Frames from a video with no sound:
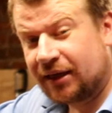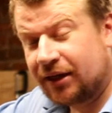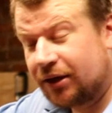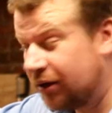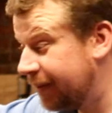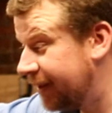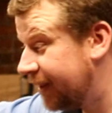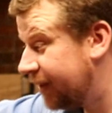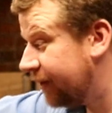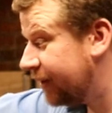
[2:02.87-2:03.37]
going
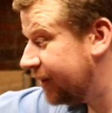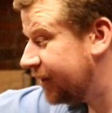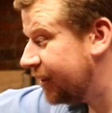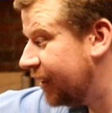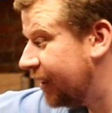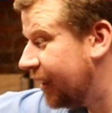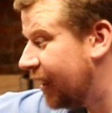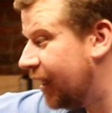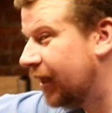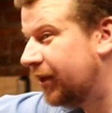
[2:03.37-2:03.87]
to be doing
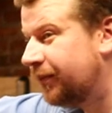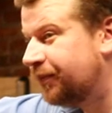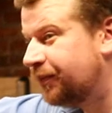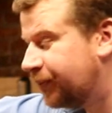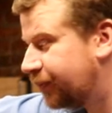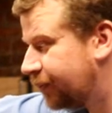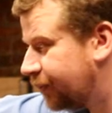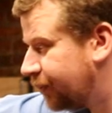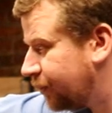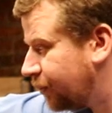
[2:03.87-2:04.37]
today
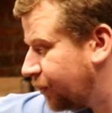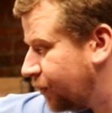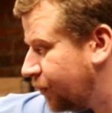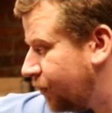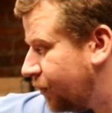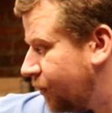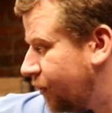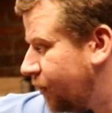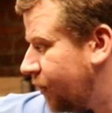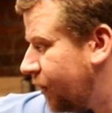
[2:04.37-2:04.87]

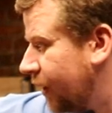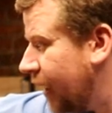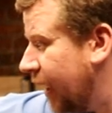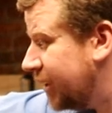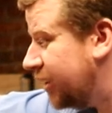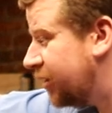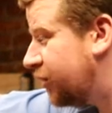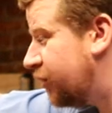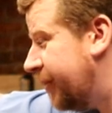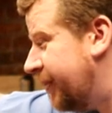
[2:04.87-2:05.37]

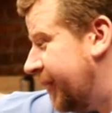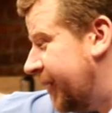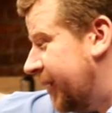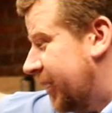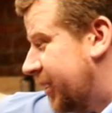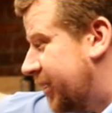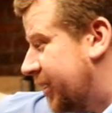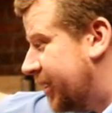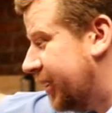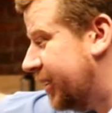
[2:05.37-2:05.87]
is stripping
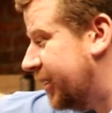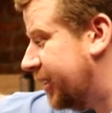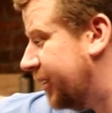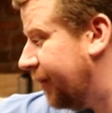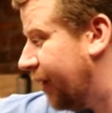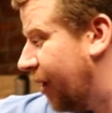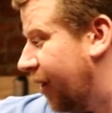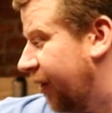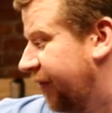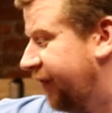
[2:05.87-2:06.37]
this
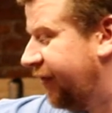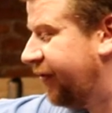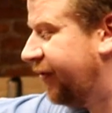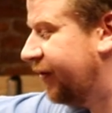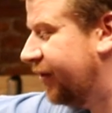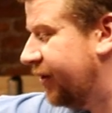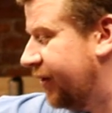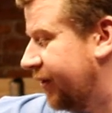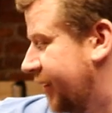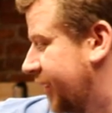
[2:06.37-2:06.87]
system off,
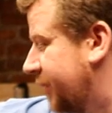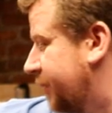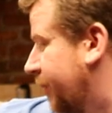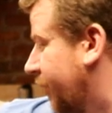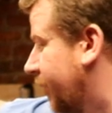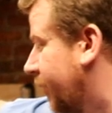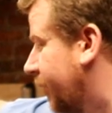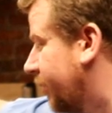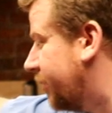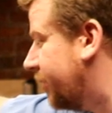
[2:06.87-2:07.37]
this
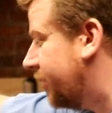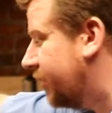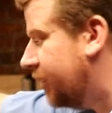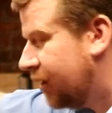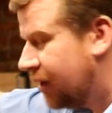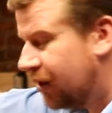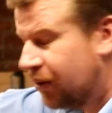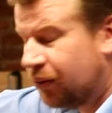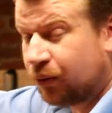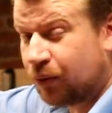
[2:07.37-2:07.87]
board.
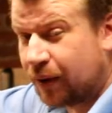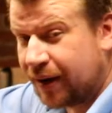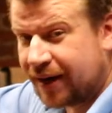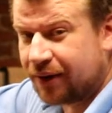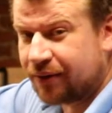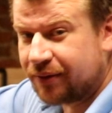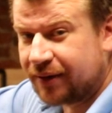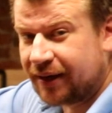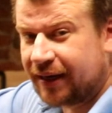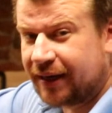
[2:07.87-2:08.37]
We
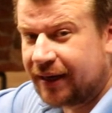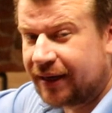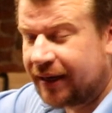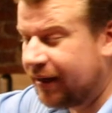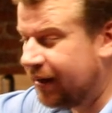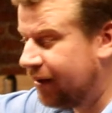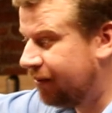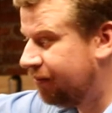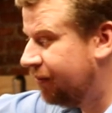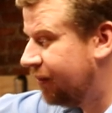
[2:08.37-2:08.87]
don't need
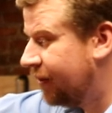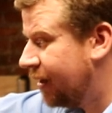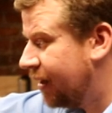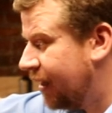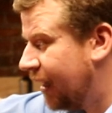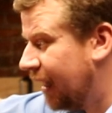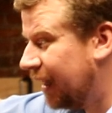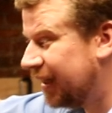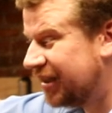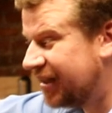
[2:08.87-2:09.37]
it,
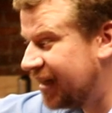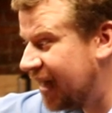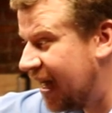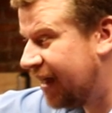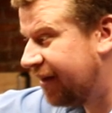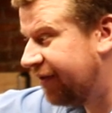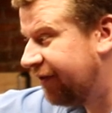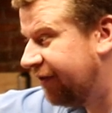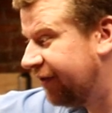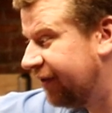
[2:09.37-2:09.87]
it's
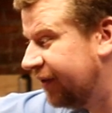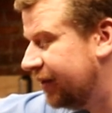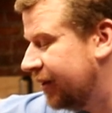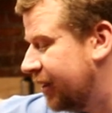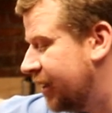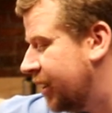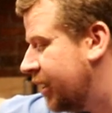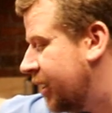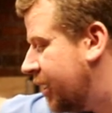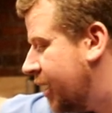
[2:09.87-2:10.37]
naff.
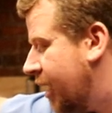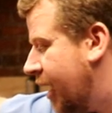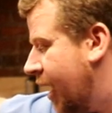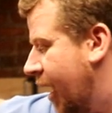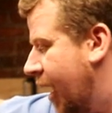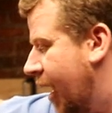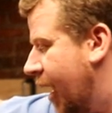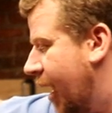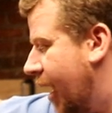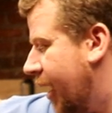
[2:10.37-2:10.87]

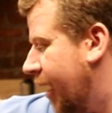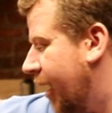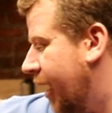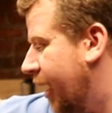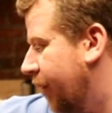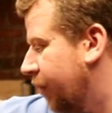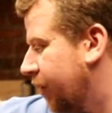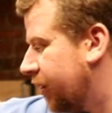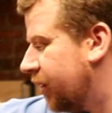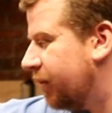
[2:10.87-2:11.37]

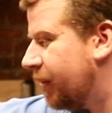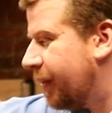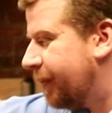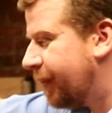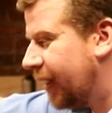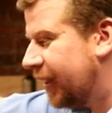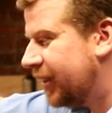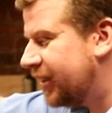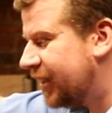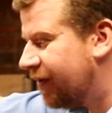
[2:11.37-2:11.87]
We're going to be
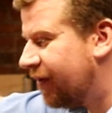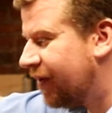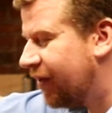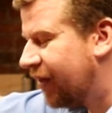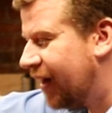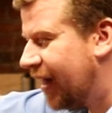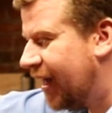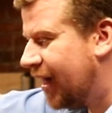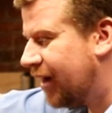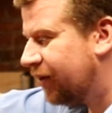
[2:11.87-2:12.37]
placing
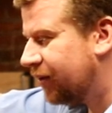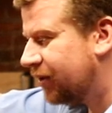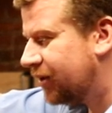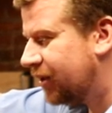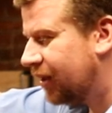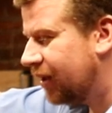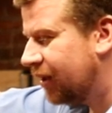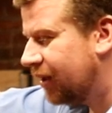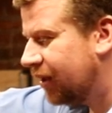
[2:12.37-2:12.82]
everything out